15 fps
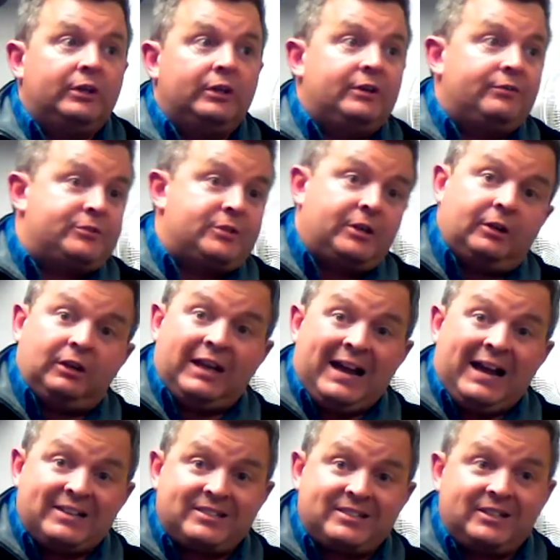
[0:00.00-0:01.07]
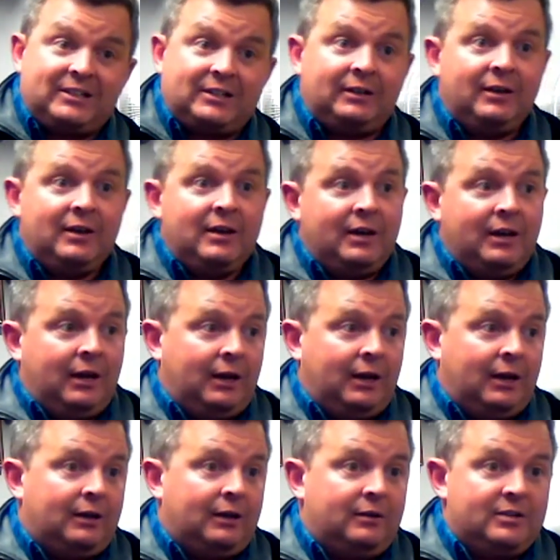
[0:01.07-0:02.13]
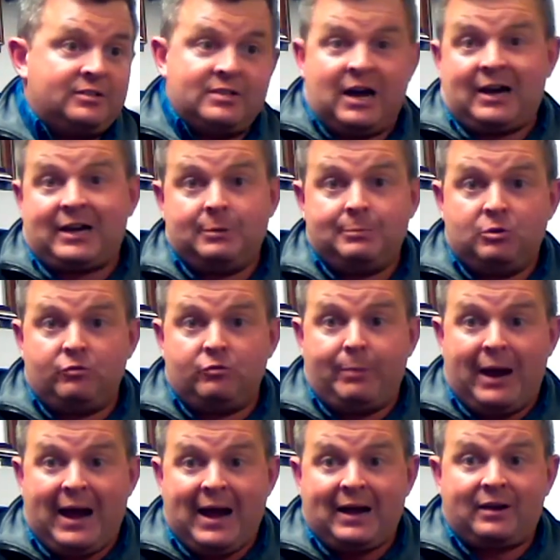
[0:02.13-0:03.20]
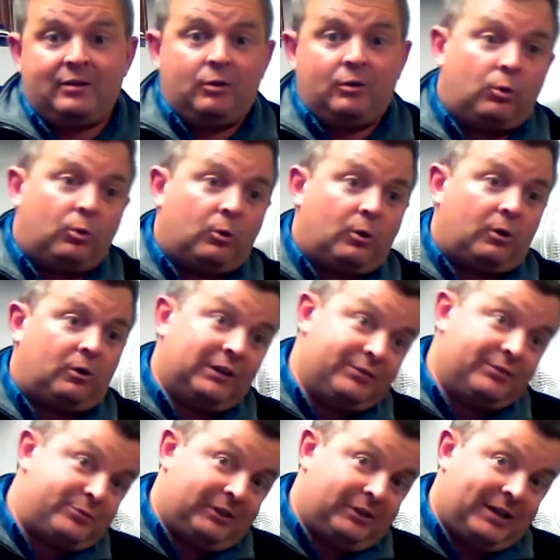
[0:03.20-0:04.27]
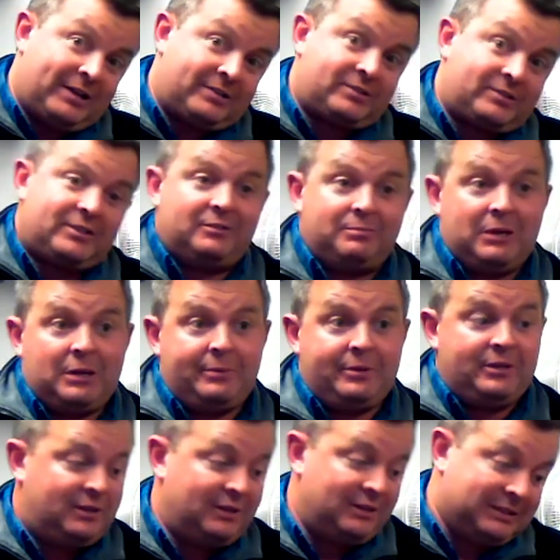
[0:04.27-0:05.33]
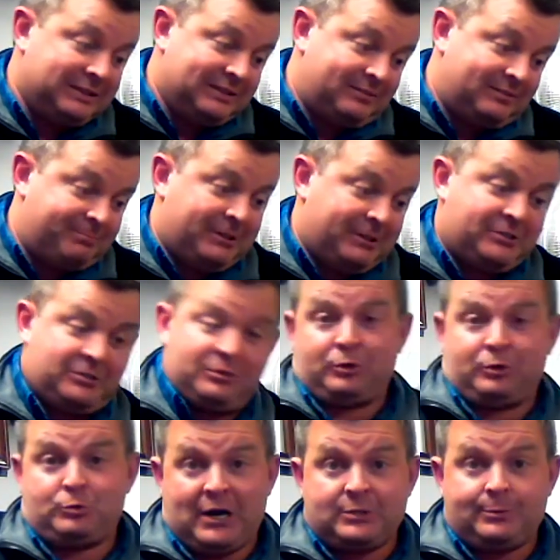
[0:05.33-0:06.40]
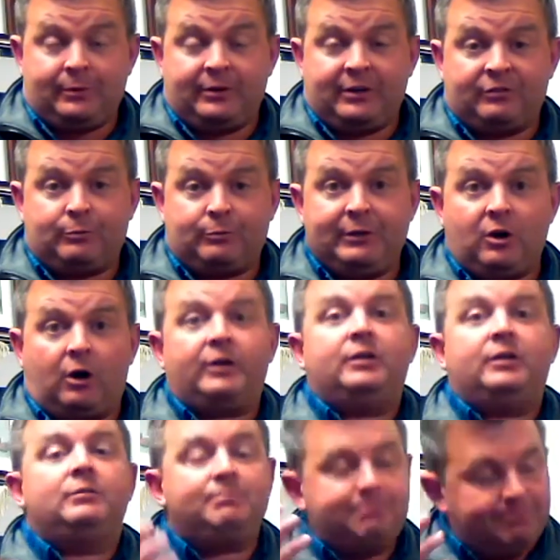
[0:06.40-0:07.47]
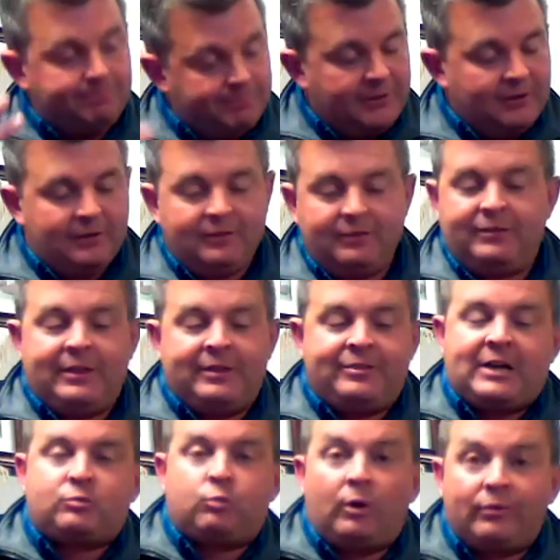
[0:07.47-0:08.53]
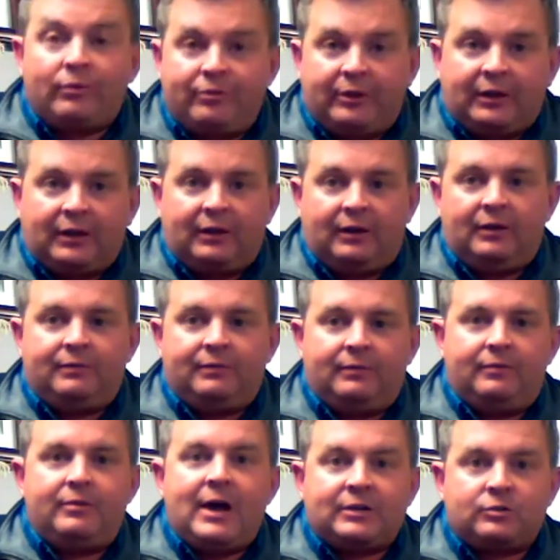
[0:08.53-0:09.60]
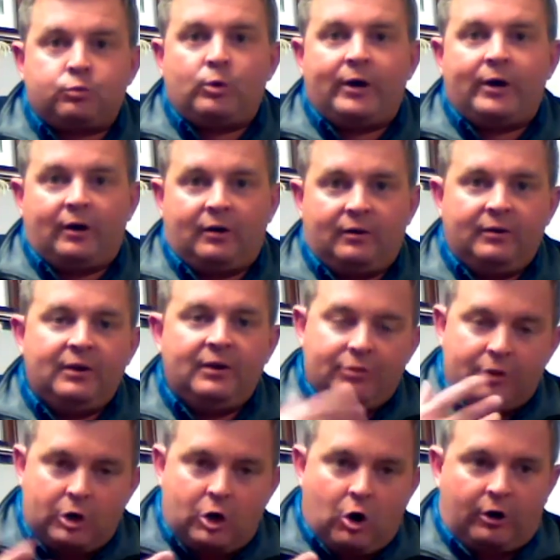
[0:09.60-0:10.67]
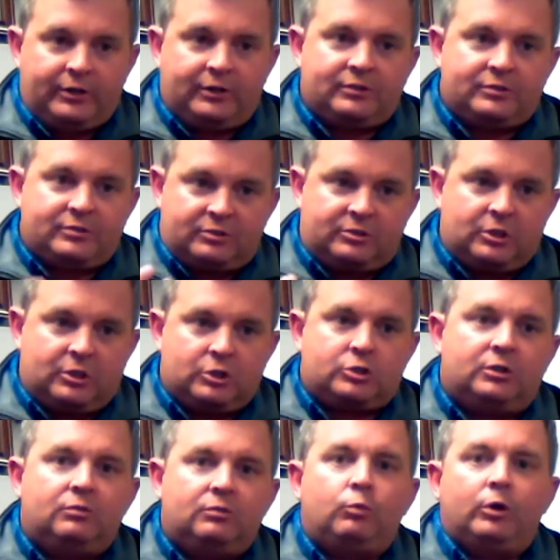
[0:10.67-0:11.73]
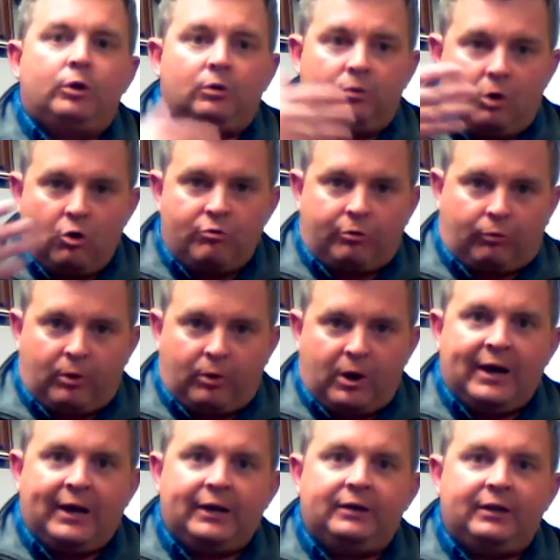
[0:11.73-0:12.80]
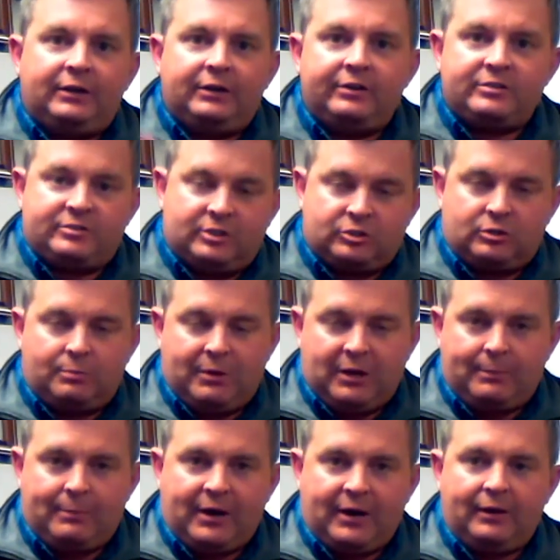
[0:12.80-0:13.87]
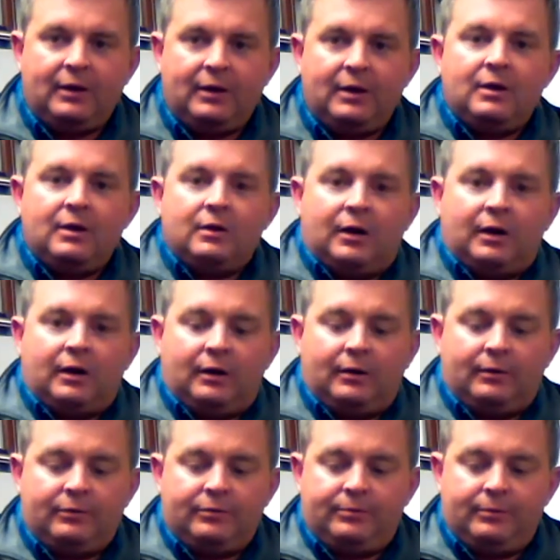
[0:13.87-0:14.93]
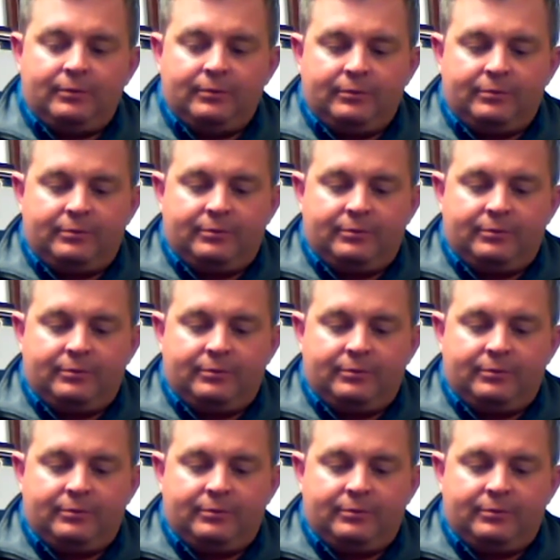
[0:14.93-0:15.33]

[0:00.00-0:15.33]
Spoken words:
who lives in Alaska and is not going to move back, or lives in Alaska and maybe isn't responsible enough to be guardian, that's one thing, and that's where the guardian's decision will override any decision made by the